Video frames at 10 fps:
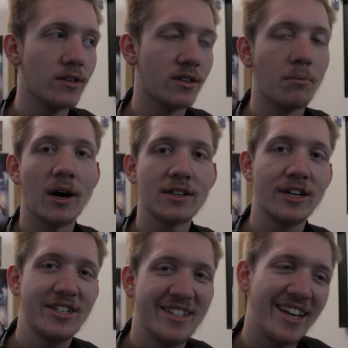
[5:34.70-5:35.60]

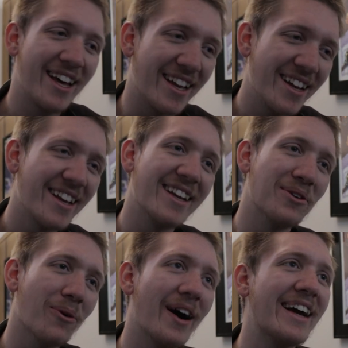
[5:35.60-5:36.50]
demolished it in
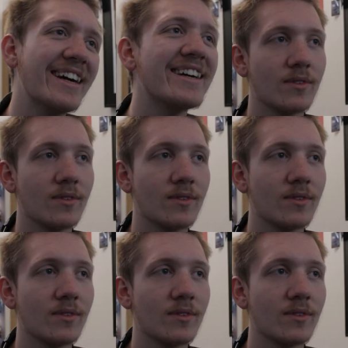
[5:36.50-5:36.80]
a way.